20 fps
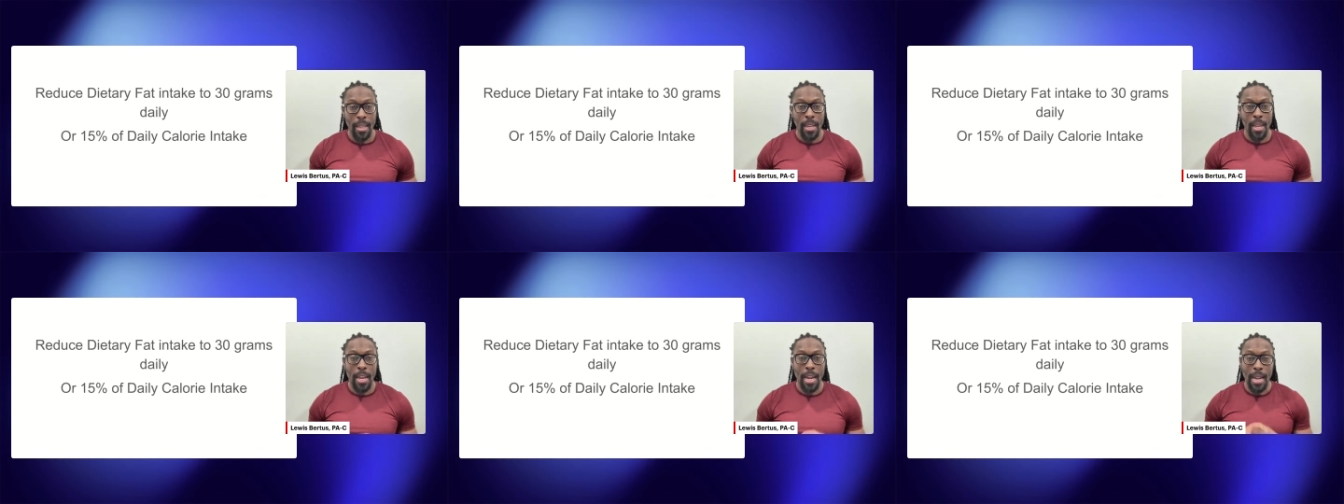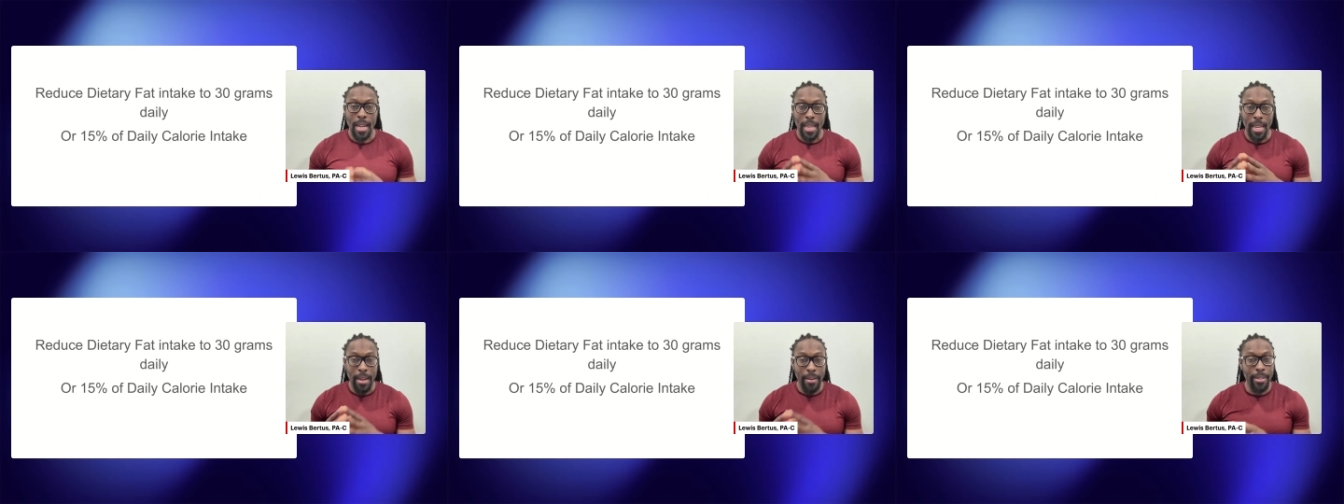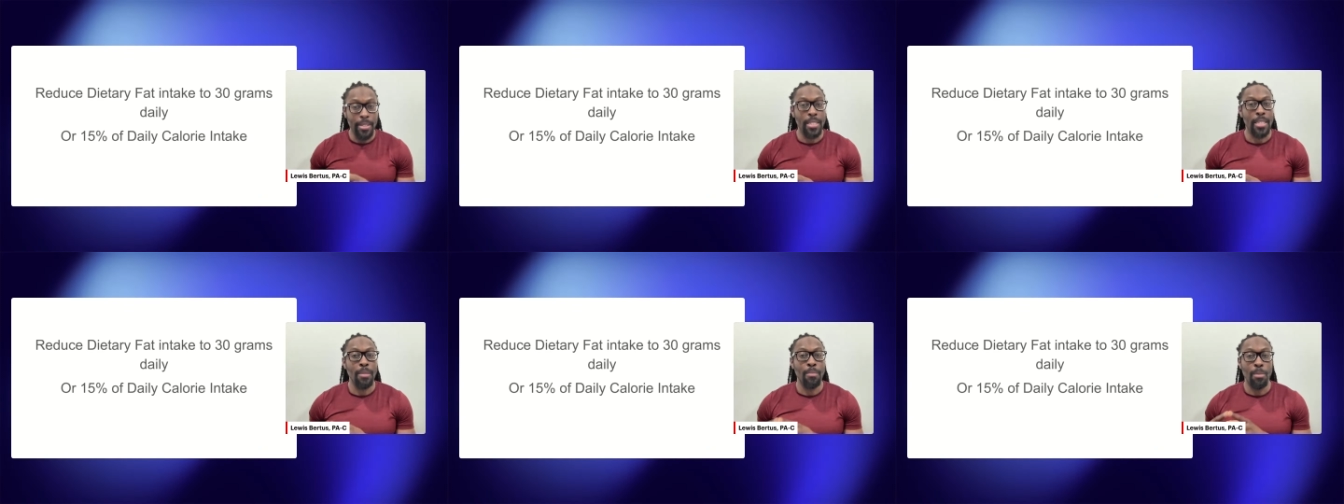And I
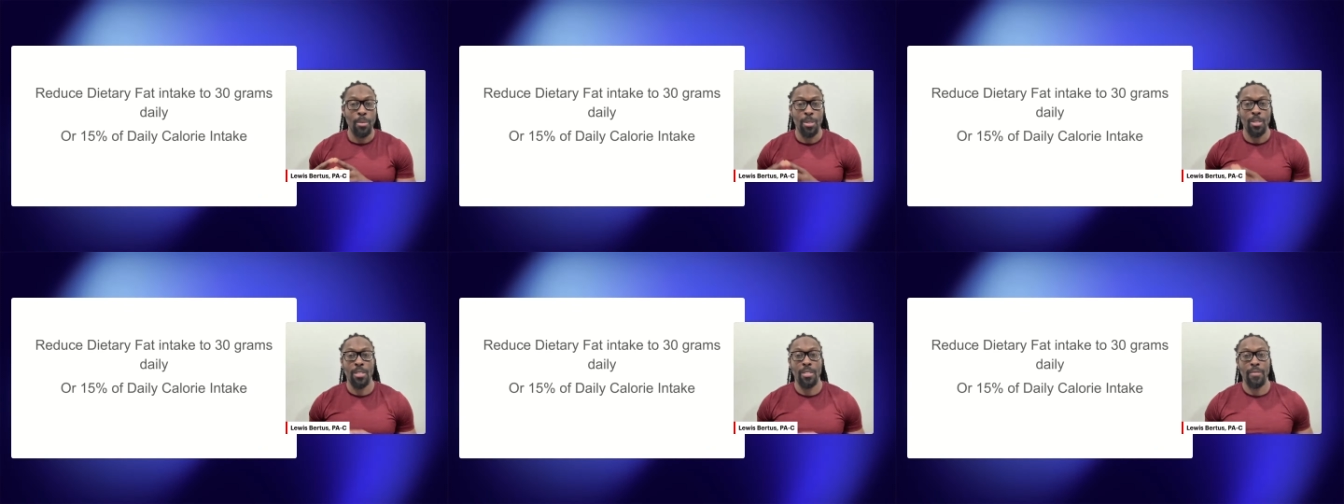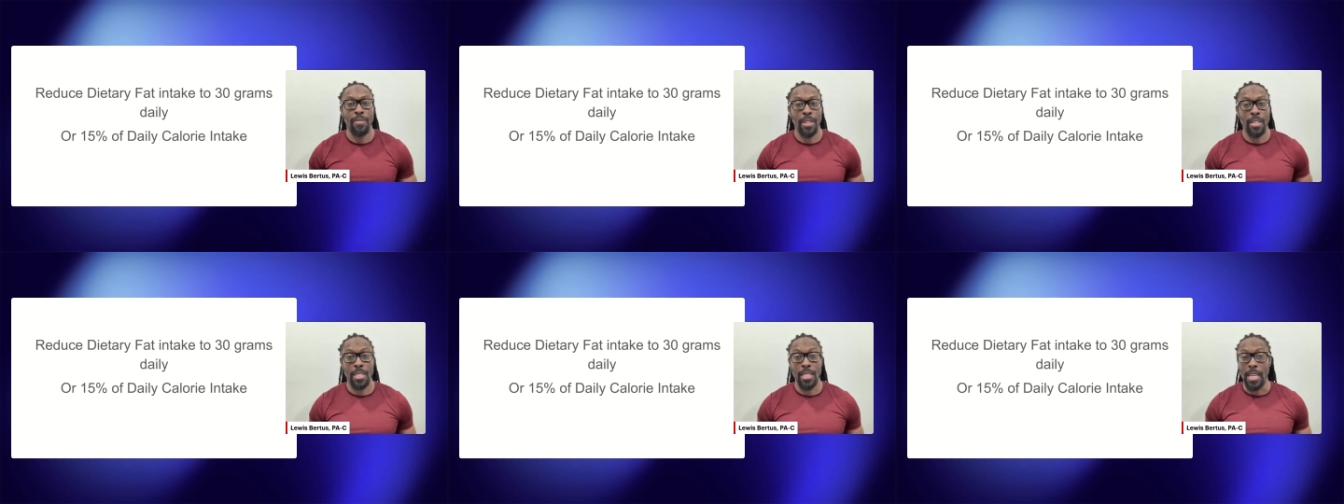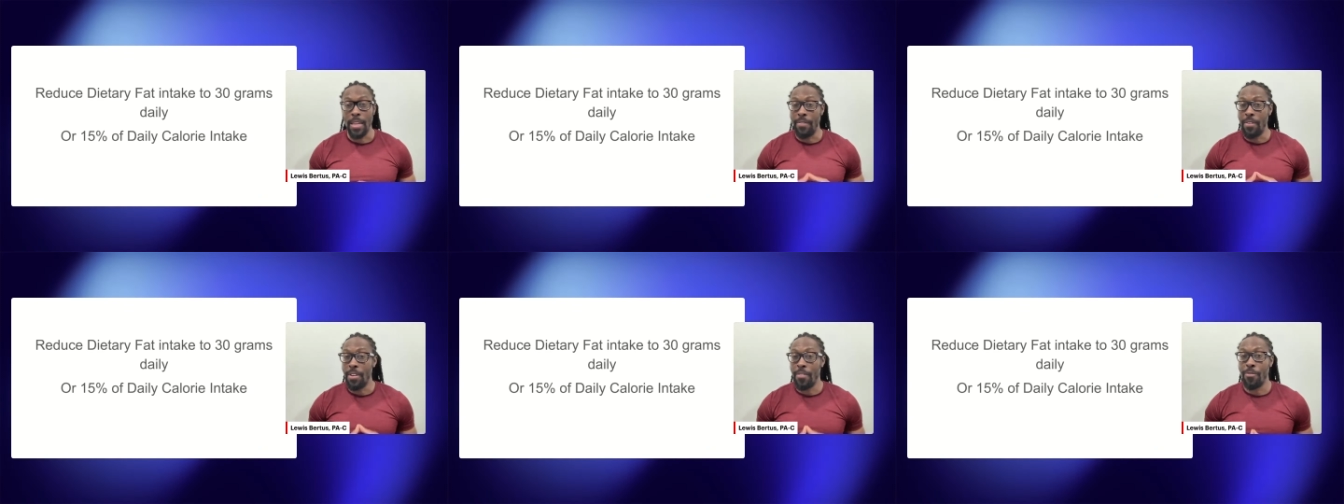guarantee most of us,
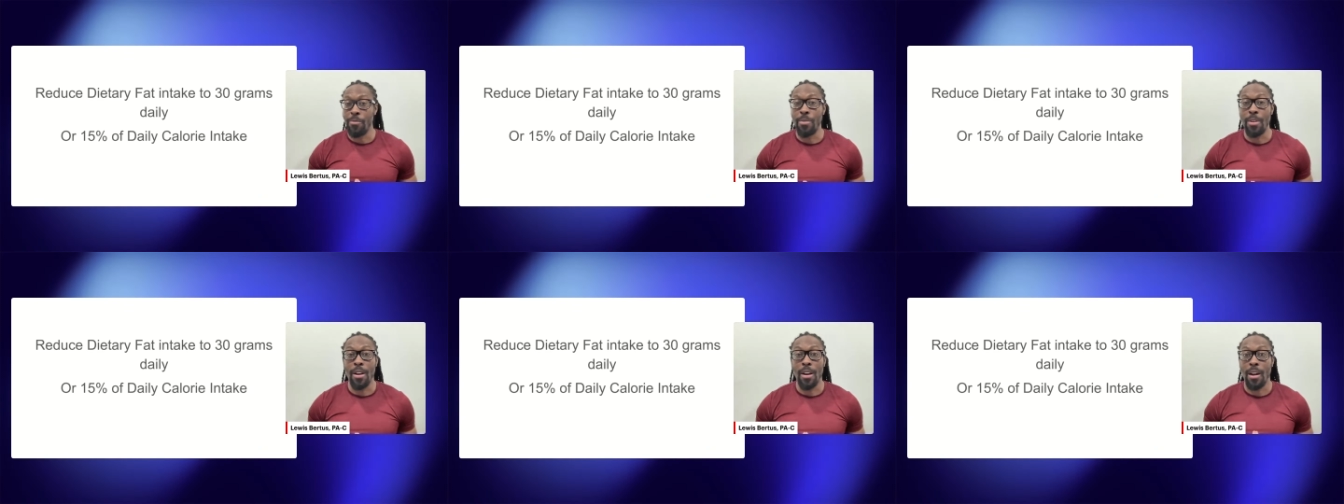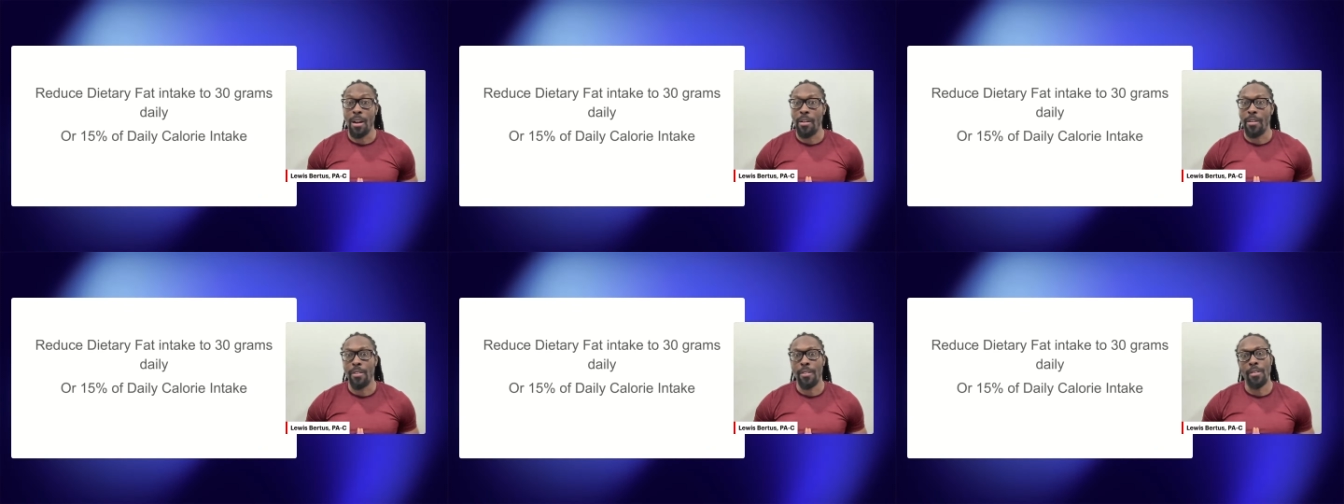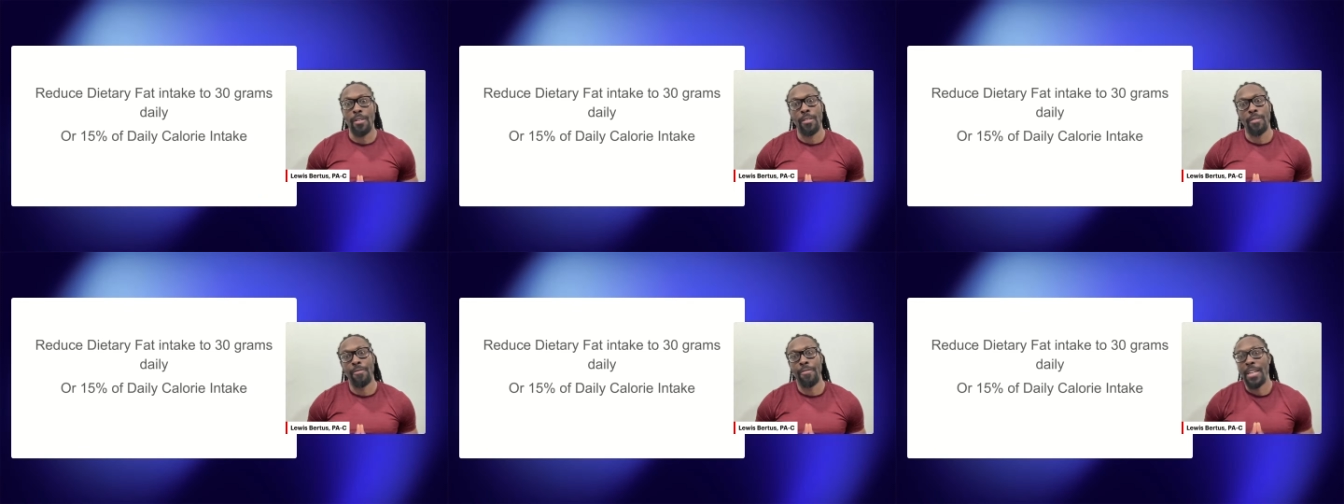even if we
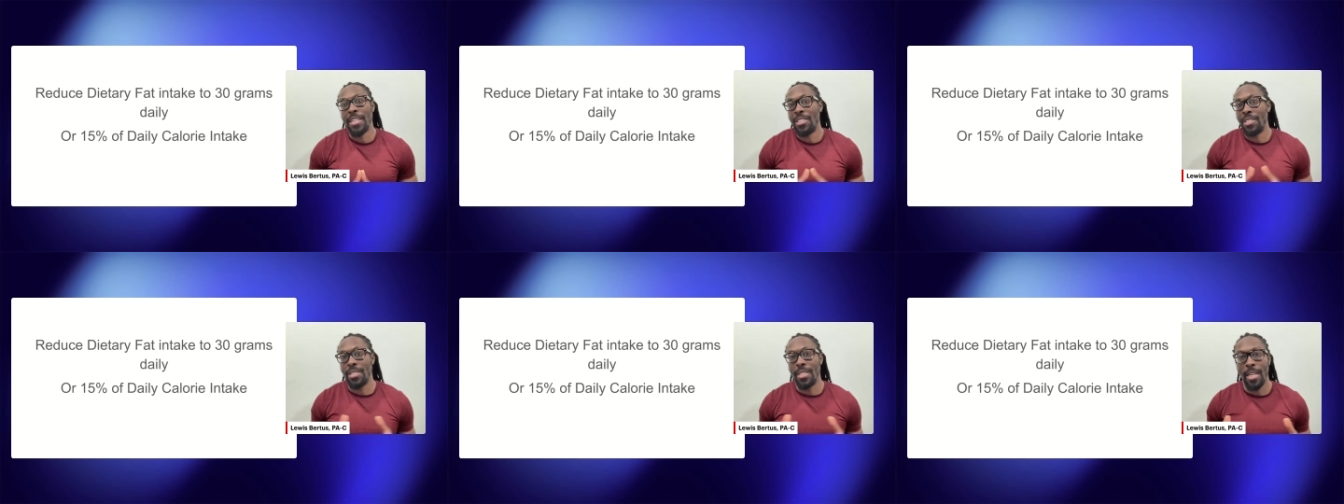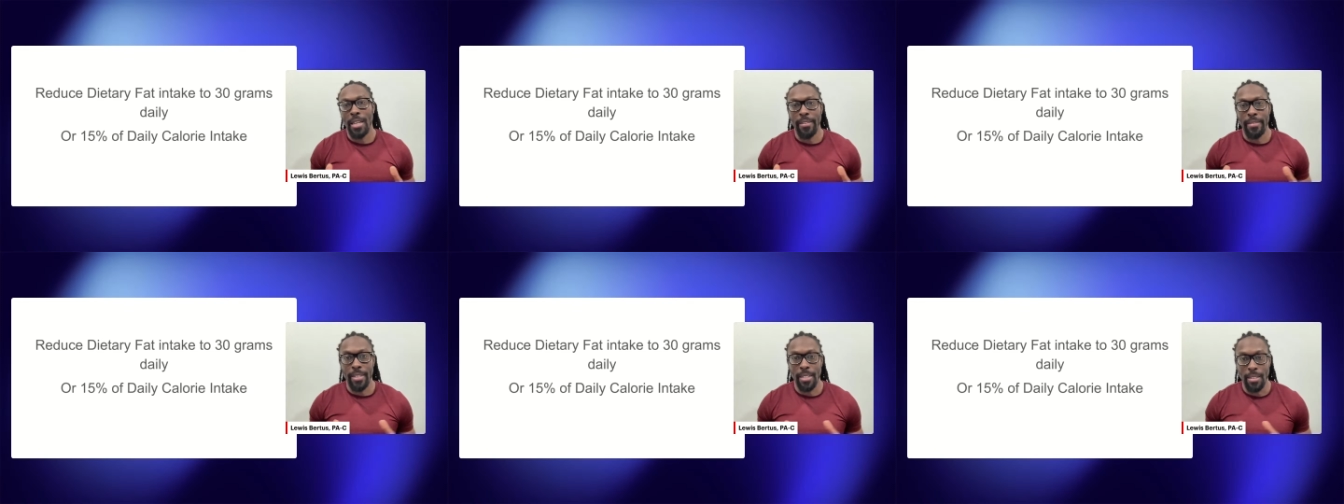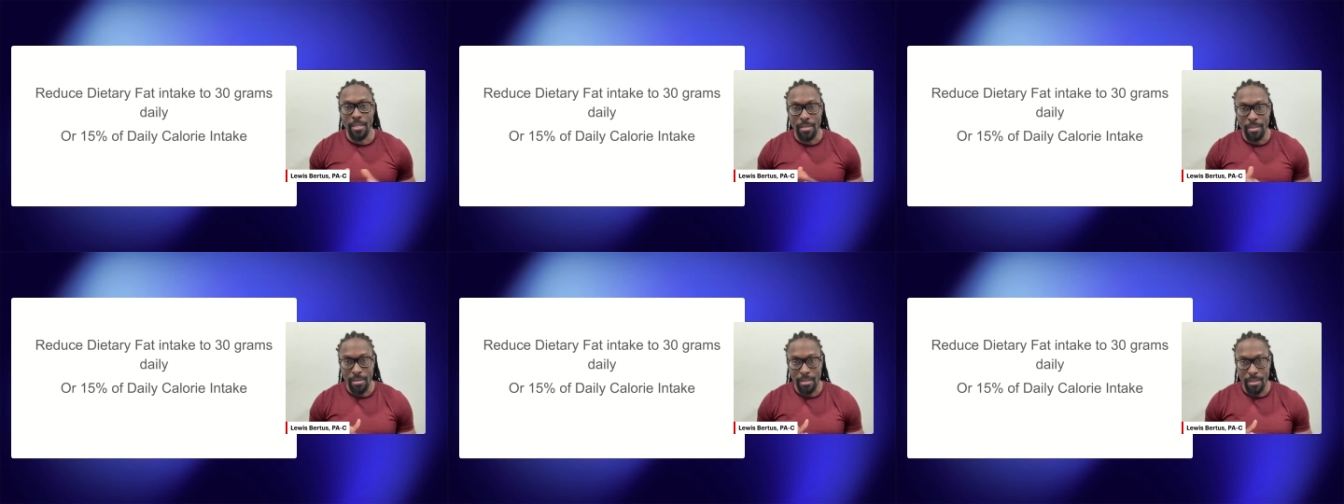are
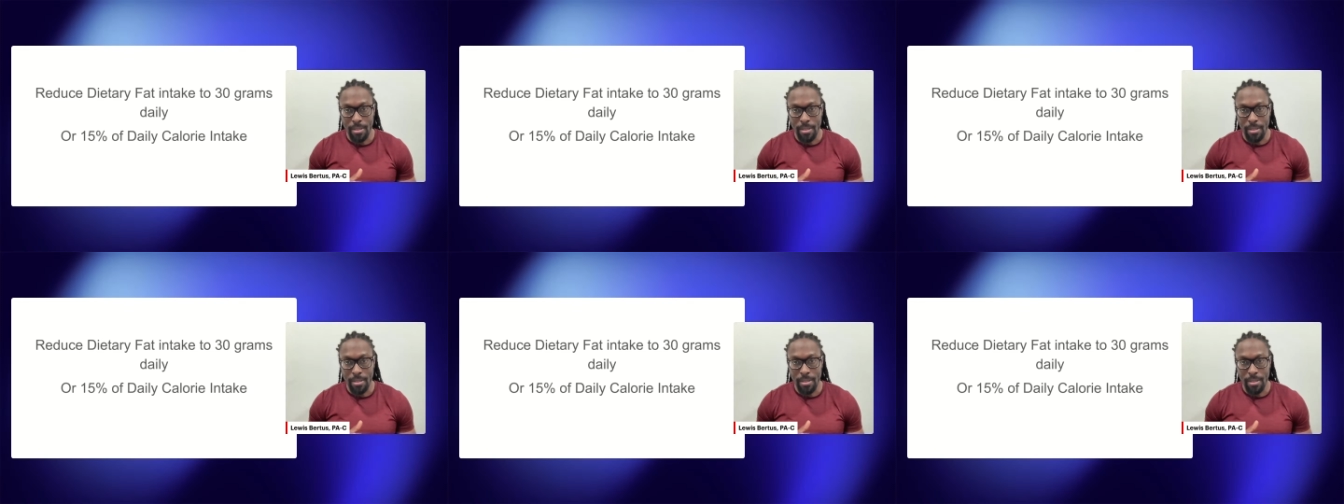vegetarian,